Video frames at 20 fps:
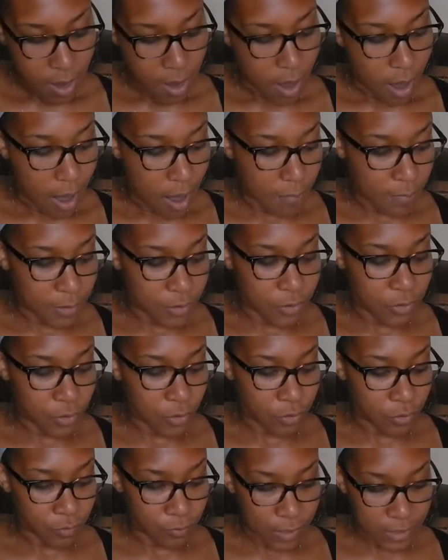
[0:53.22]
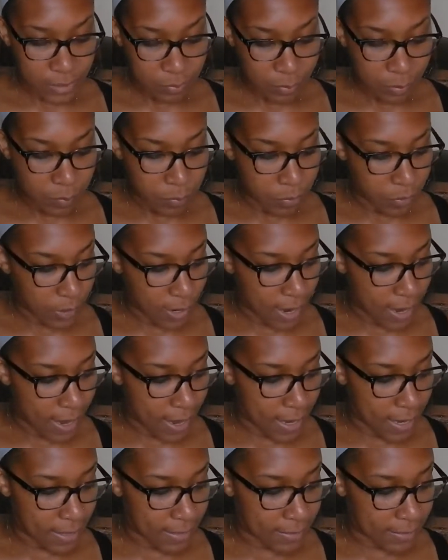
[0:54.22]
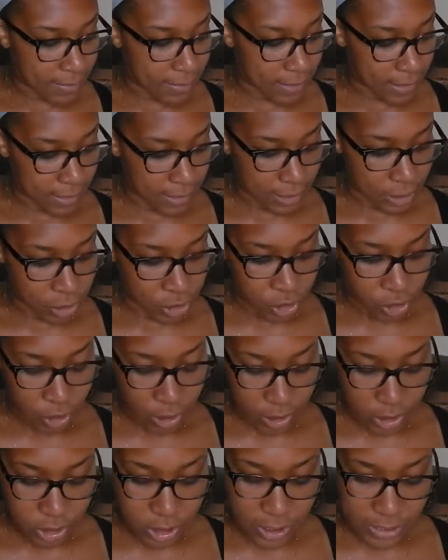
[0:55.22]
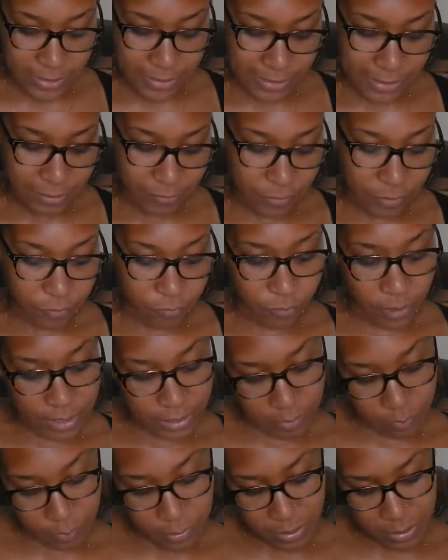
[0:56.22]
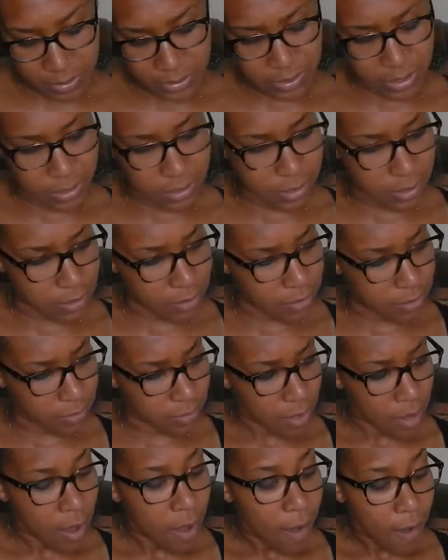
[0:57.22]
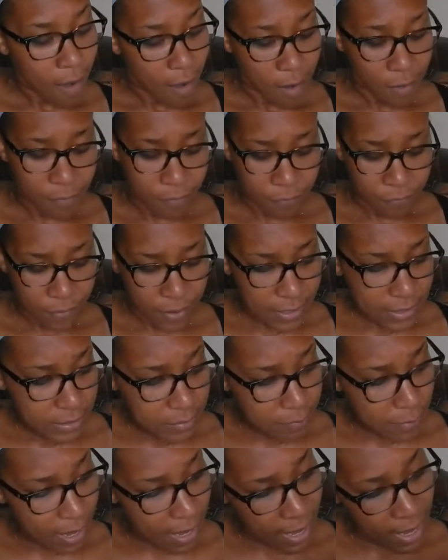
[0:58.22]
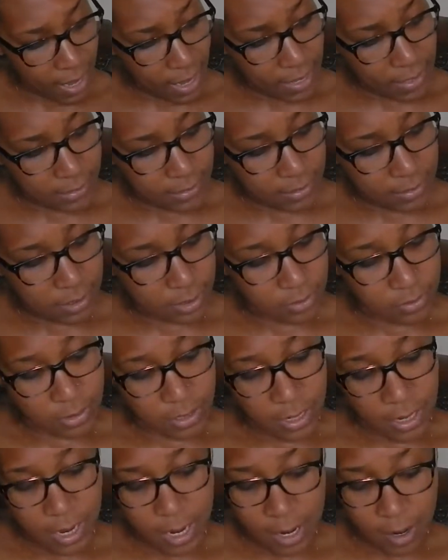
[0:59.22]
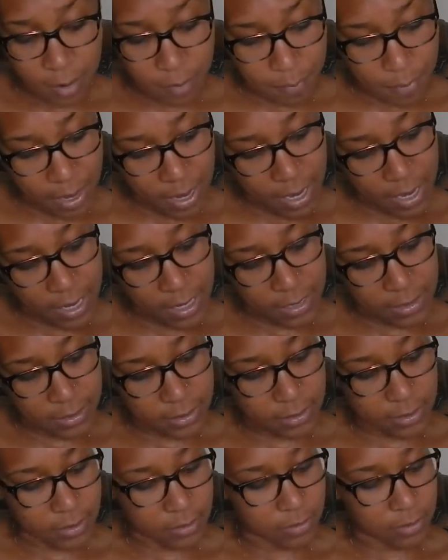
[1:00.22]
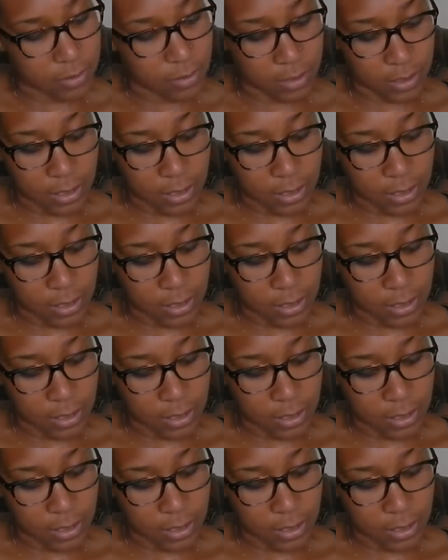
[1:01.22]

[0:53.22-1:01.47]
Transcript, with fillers: And so the recipe book has like instructions and different recipes. Like there's a face mask, there's a hair mask, there's a